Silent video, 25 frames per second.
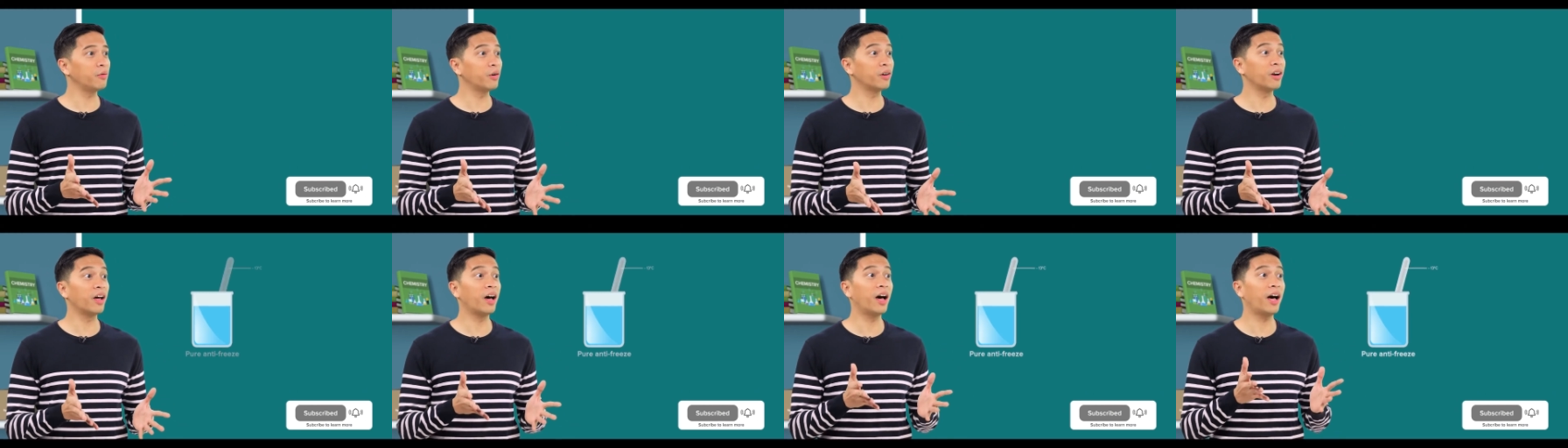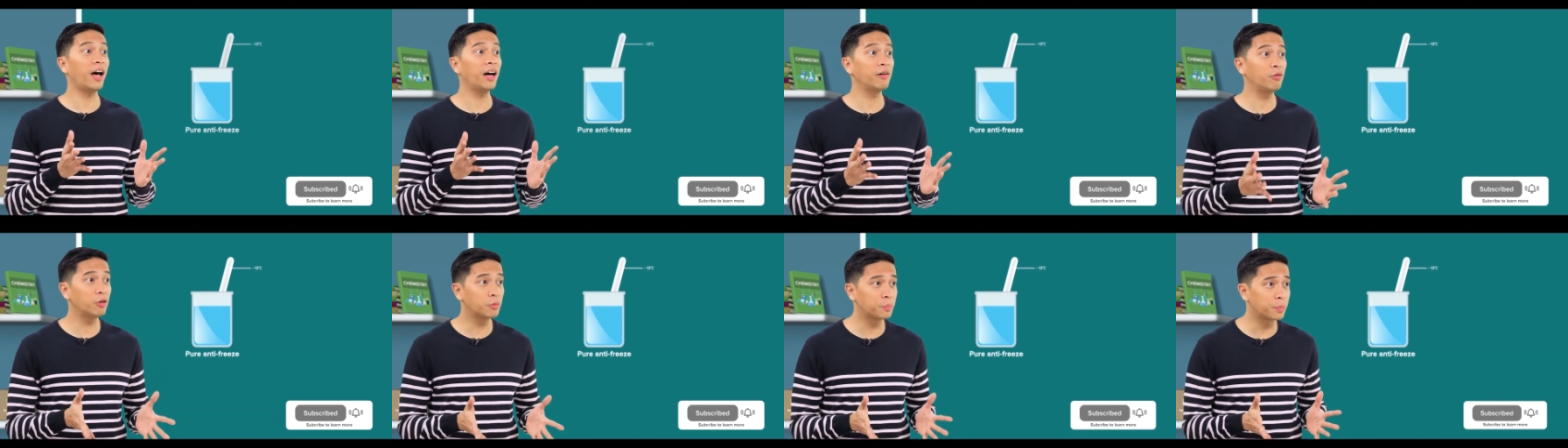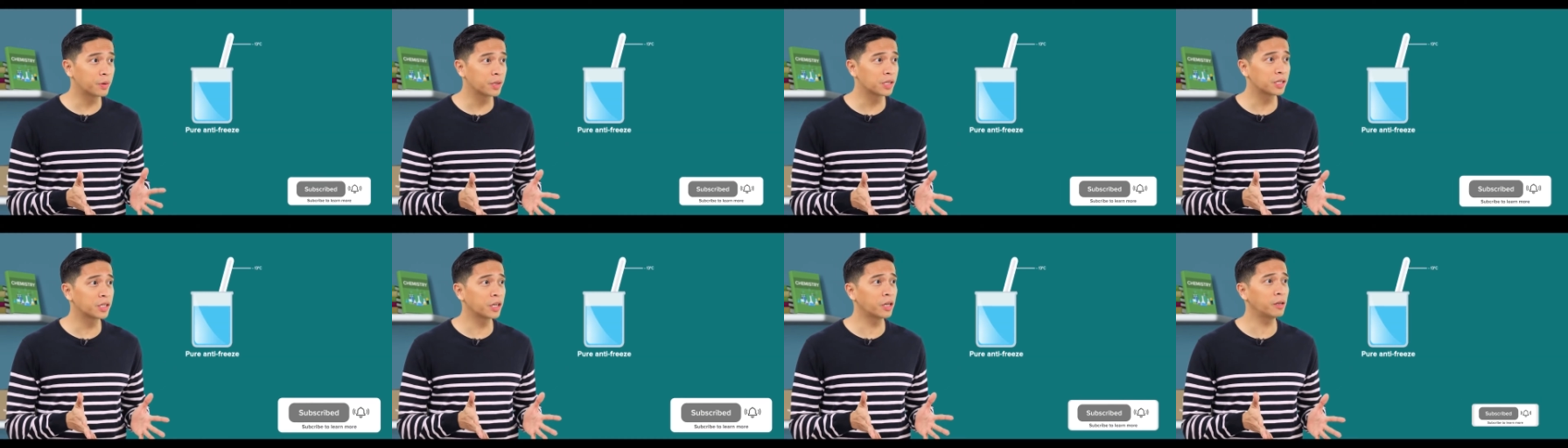
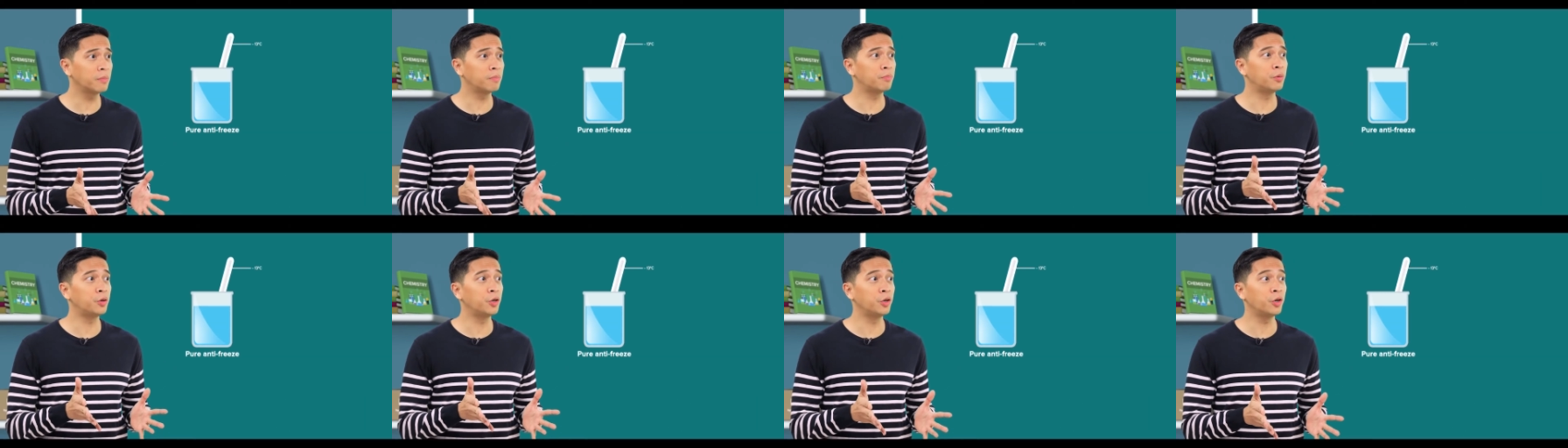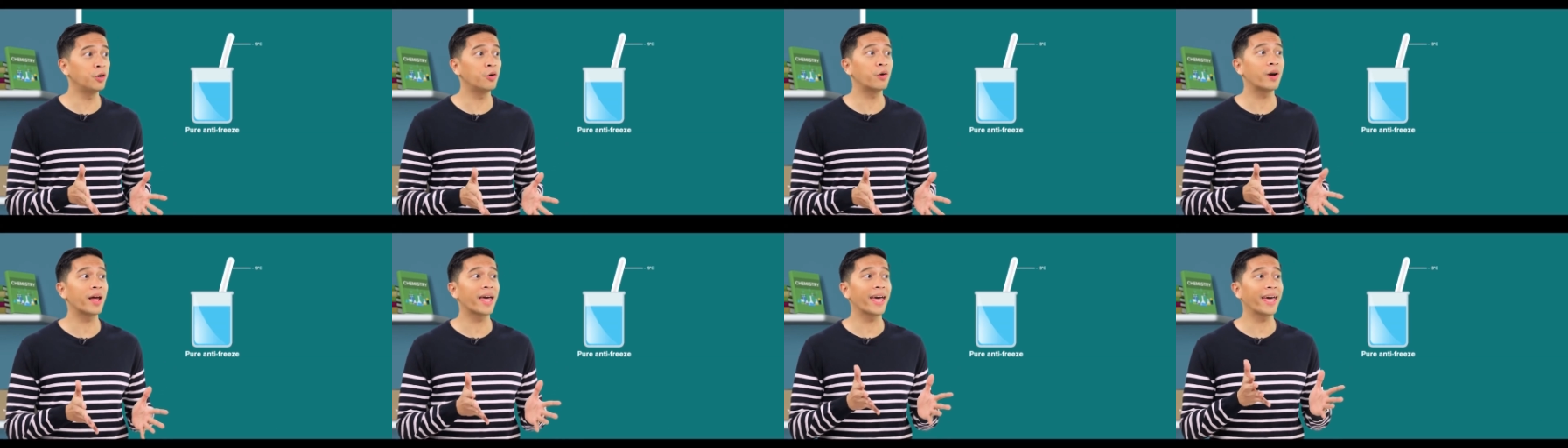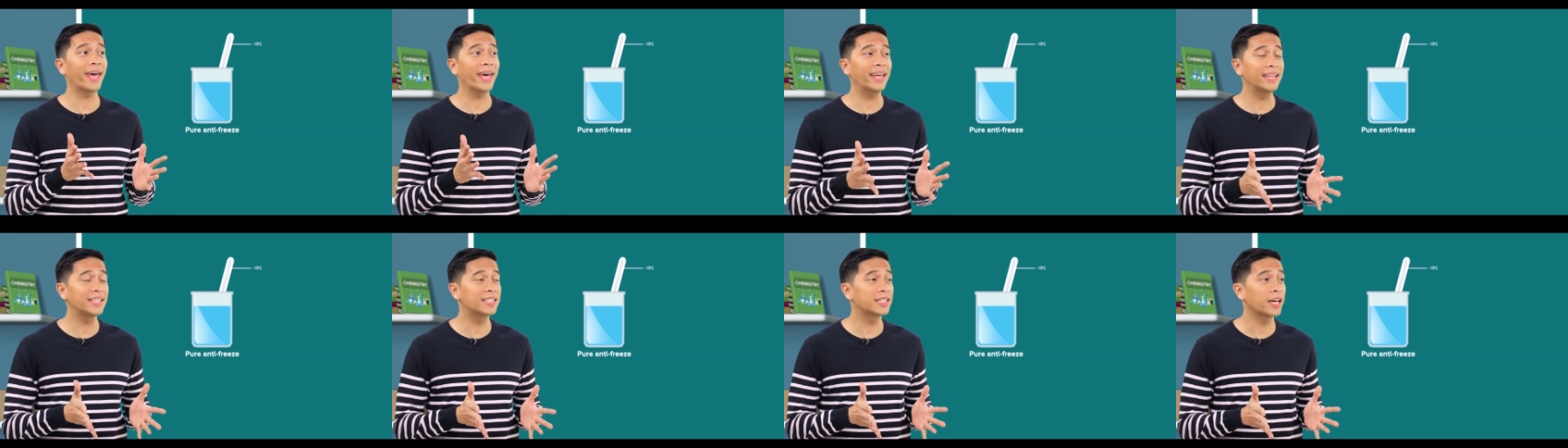100% pure
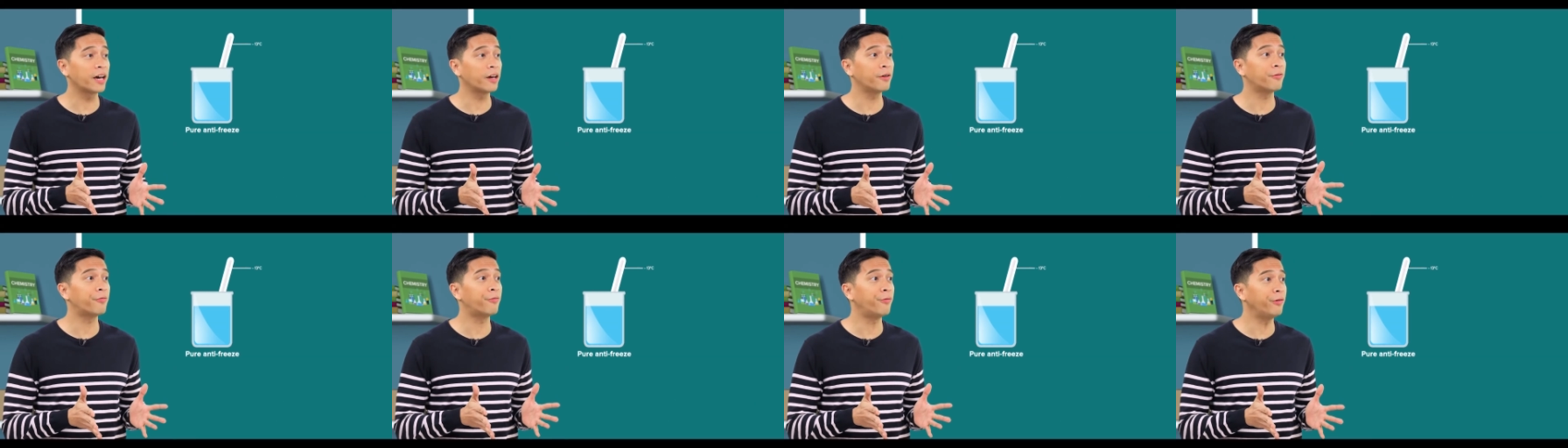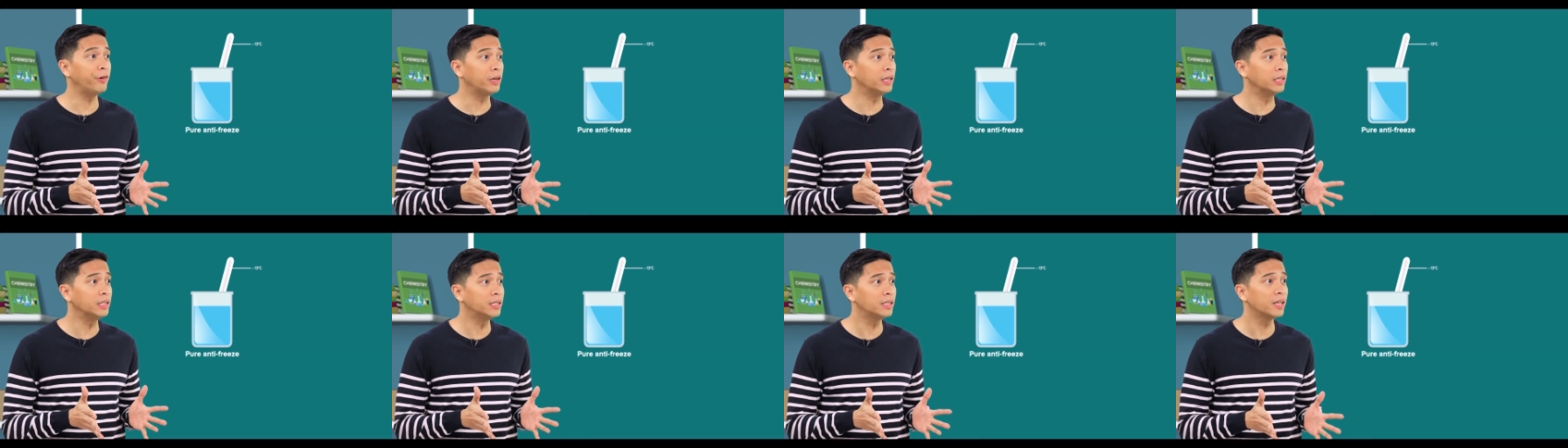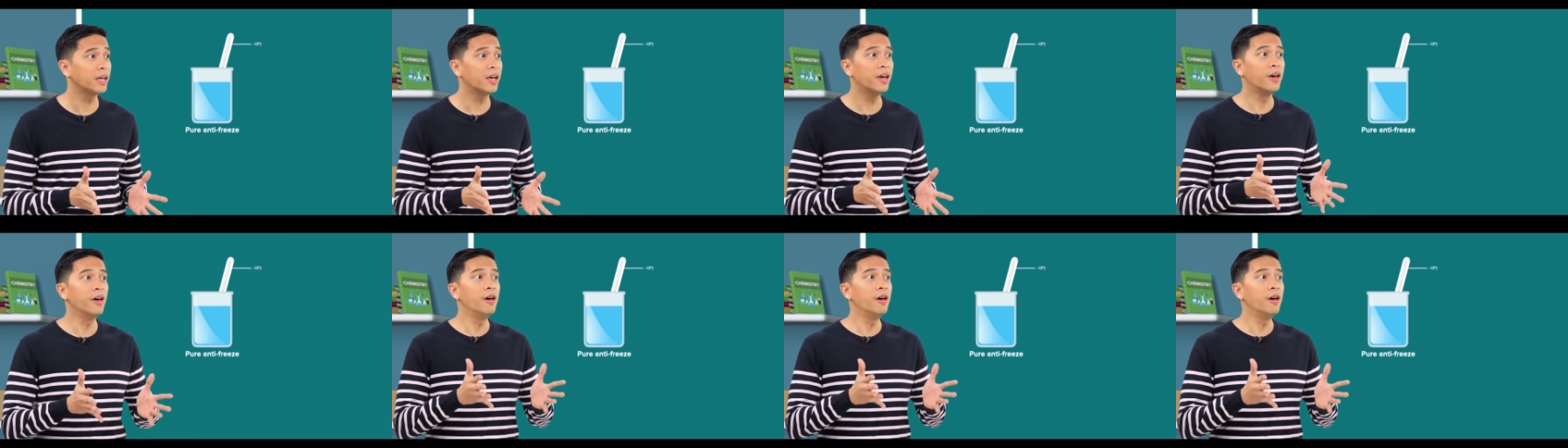antifreeze